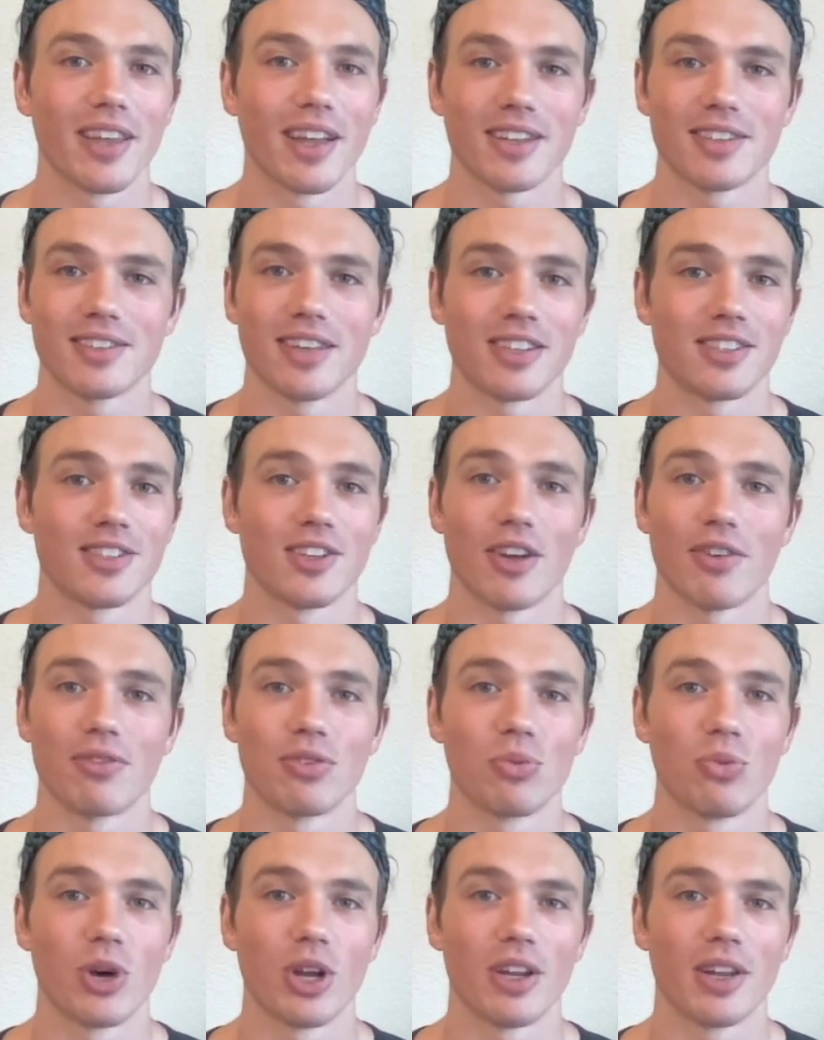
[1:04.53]
That's enough
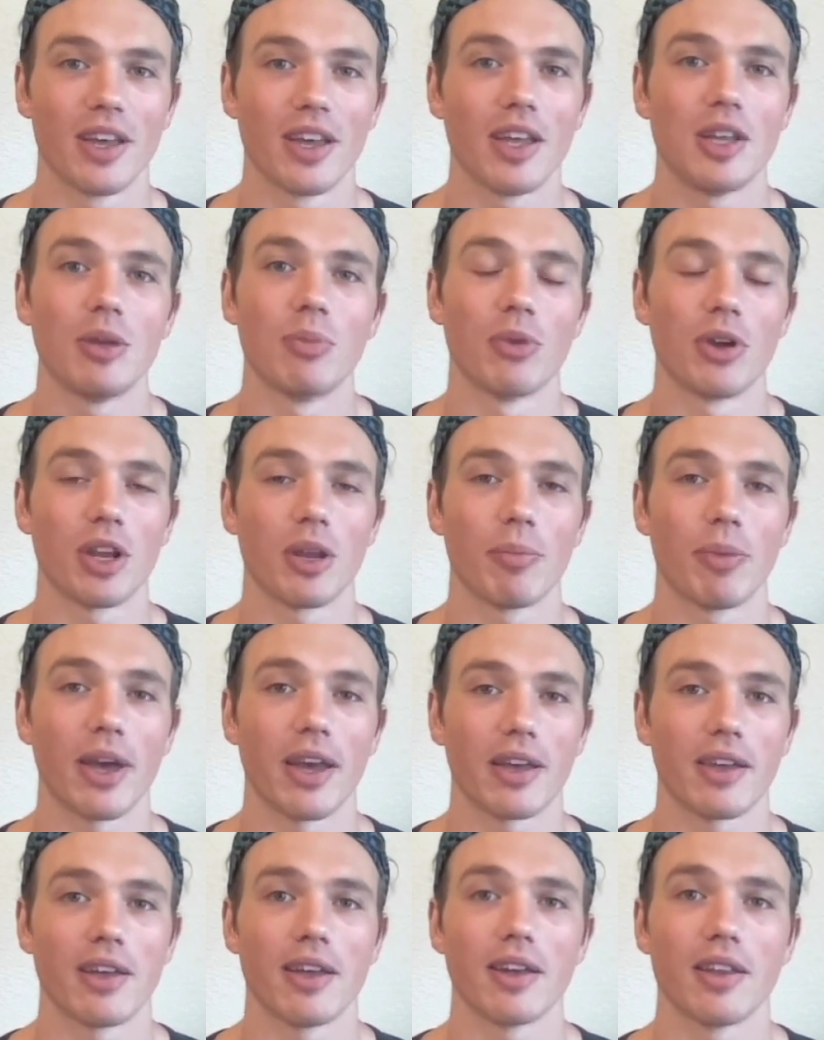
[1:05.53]
for one day. You can bring it
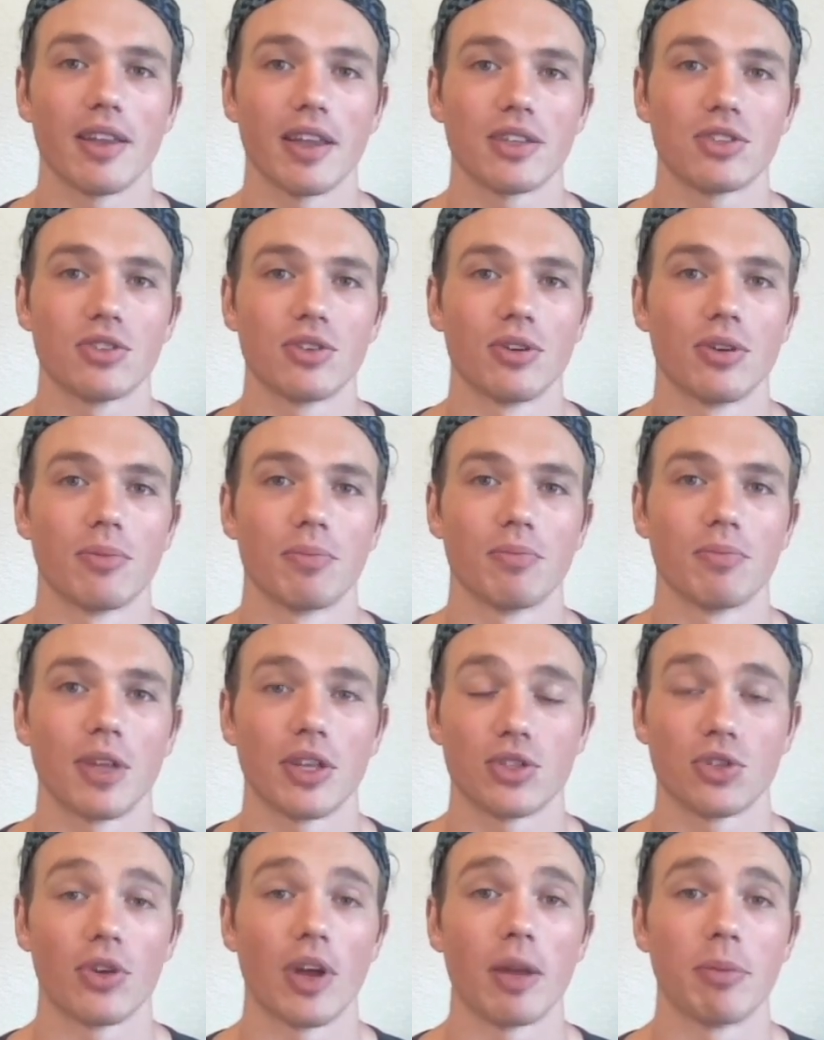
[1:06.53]
back in, and that's your
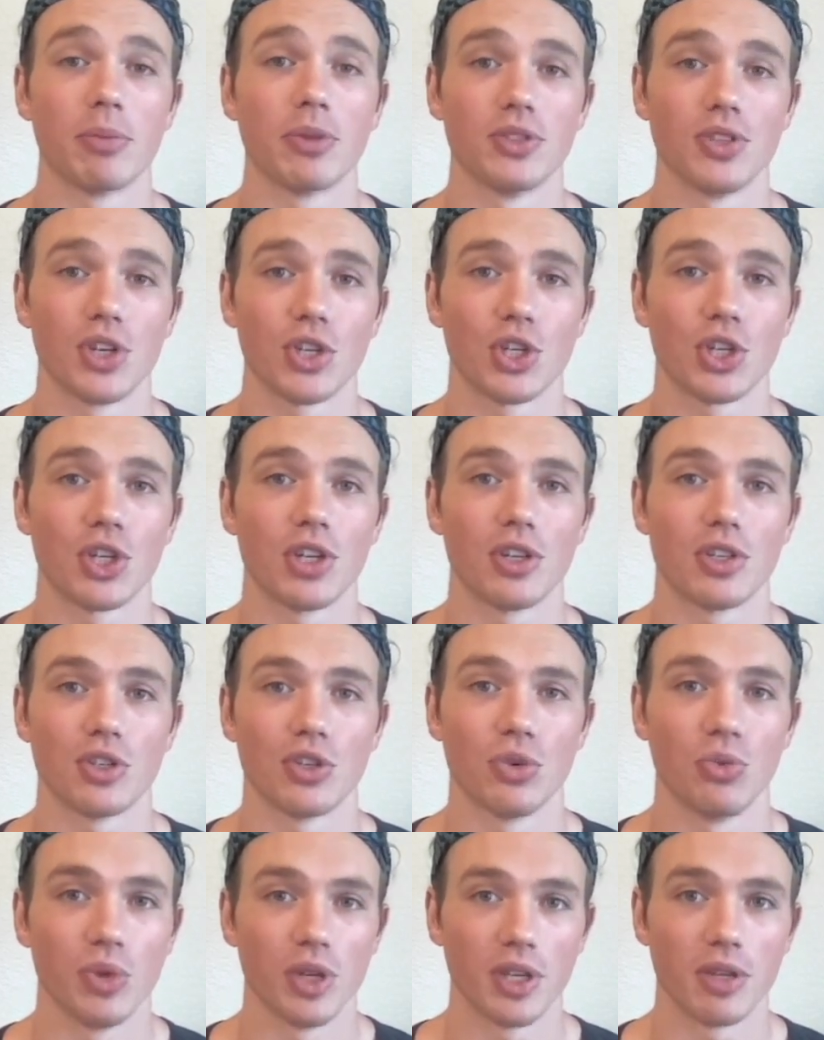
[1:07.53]
end position
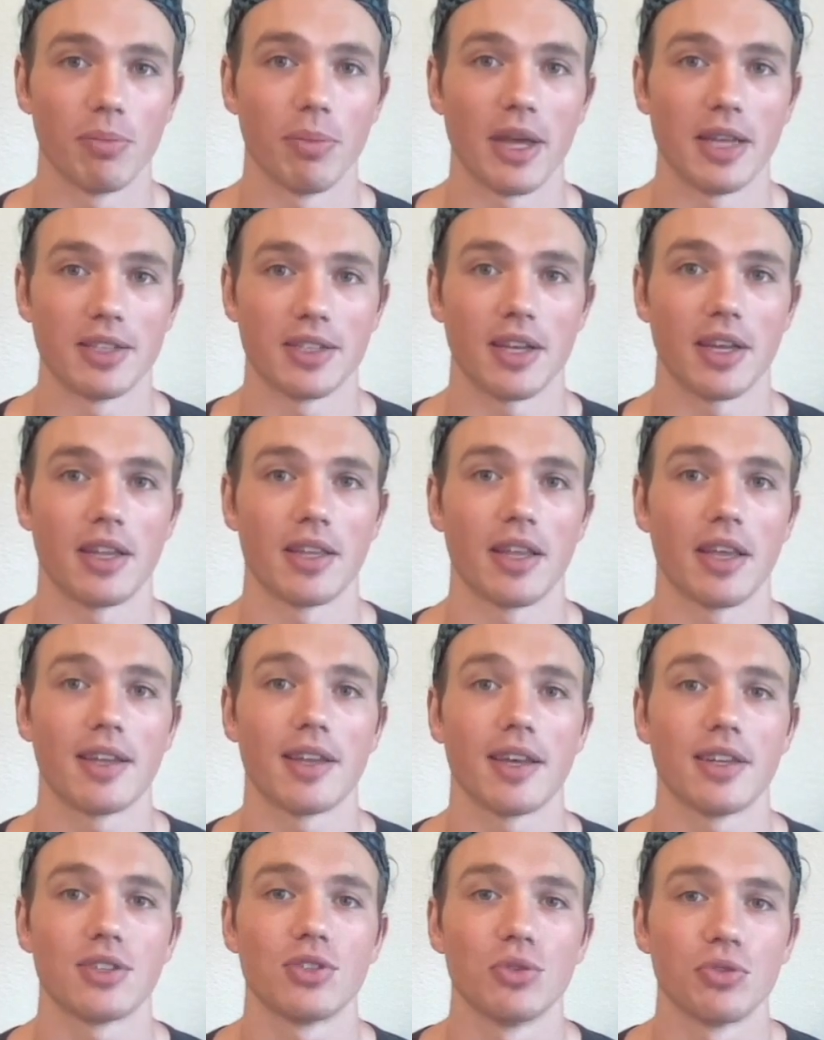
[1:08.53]
until we can maintain that
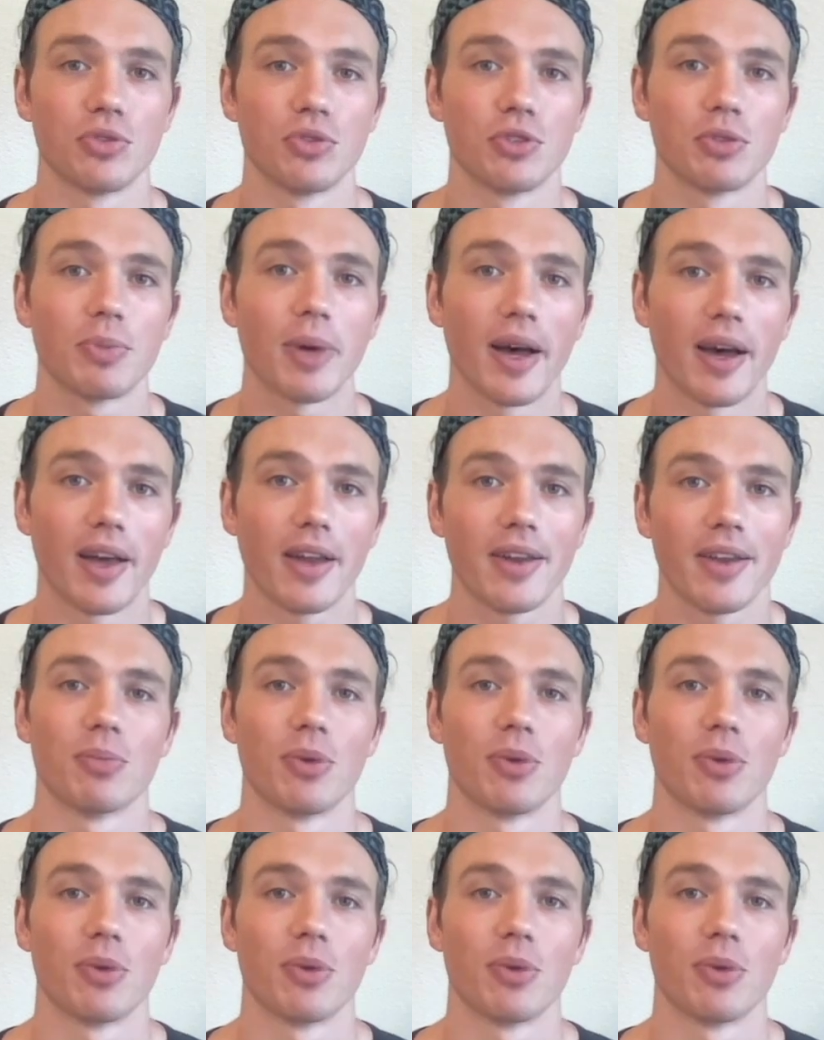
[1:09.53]
nice neutral spine.